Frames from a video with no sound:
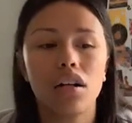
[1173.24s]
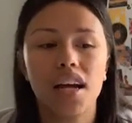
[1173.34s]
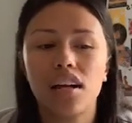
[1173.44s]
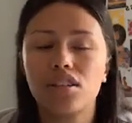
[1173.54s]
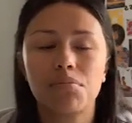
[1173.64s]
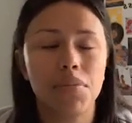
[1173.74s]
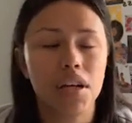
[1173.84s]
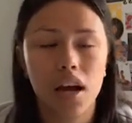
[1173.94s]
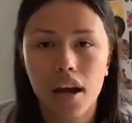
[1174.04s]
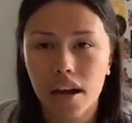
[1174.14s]
Yeah, just be
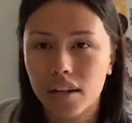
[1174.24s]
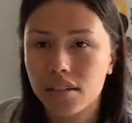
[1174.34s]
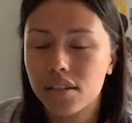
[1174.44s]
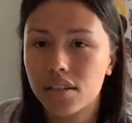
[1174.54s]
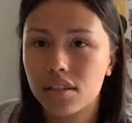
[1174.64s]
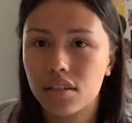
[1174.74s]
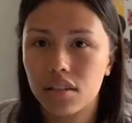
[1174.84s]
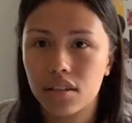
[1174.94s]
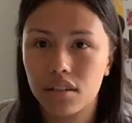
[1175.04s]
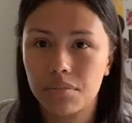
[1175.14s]
kind.
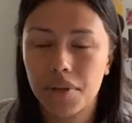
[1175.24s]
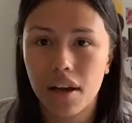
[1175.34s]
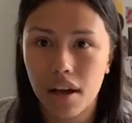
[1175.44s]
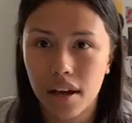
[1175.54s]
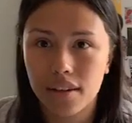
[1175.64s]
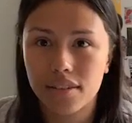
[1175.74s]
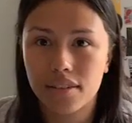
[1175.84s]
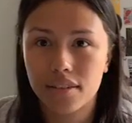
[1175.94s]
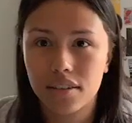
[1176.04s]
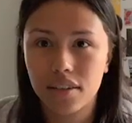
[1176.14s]
Be kind.
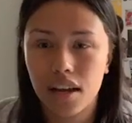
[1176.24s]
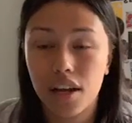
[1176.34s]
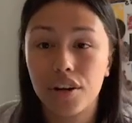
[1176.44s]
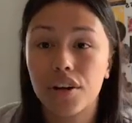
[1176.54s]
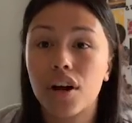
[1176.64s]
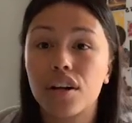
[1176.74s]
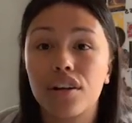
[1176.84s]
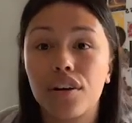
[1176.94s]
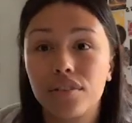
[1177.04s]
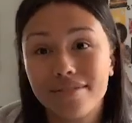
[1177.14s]
And you're not
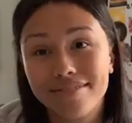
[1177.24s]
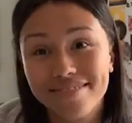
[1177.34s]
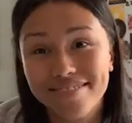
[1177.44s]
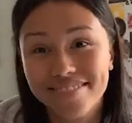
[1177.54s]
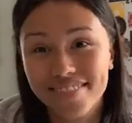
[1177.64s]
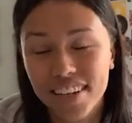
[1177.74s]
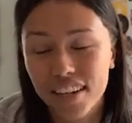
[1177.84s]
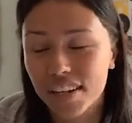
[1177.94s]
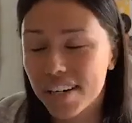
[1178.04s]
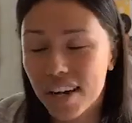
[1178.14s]
alone.
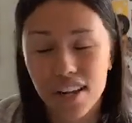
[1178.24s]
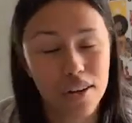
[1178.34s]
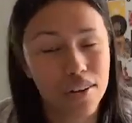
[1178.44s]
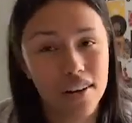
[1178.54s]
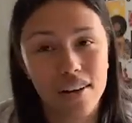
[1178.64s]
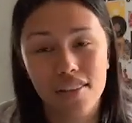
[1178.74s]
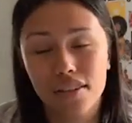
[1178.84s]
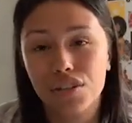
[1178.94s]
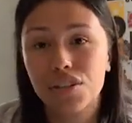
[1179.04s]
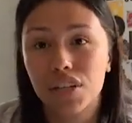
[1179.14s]
You're not alone on
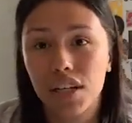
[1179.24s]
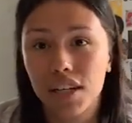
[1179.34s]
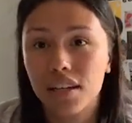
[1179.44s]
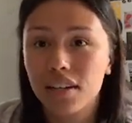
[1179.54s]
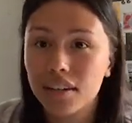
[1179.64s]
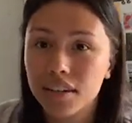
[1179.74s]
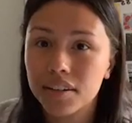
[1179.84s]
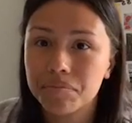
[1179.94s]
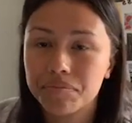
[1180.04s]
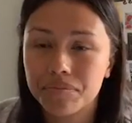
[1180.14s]
this journey.
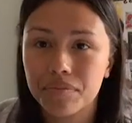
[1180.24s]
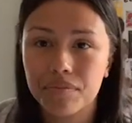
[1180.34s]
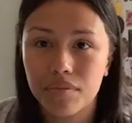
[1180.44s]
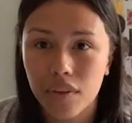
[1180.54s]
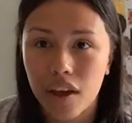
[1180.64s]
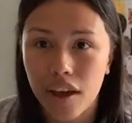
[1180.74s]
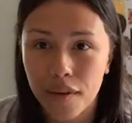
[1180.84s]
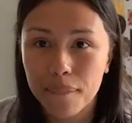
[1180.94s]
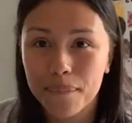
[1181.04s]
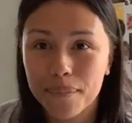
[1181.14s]
Okay?
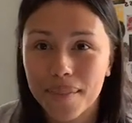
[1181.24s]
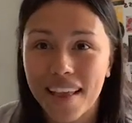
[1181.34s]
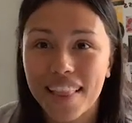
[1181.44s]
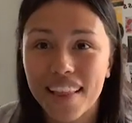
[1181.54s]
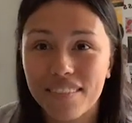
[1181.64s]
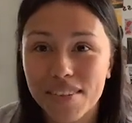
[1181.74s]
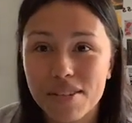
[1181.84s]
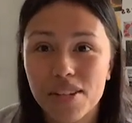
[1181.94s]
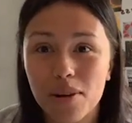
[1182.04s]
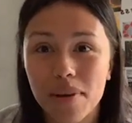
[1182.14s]
I love you
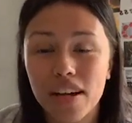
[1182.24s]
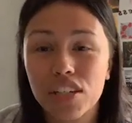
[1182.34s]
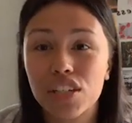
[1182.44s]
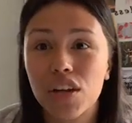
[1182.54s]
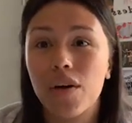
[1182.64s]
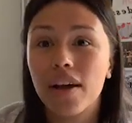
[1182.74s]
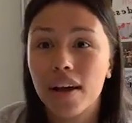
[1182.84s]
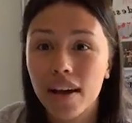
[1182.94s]
so much. So,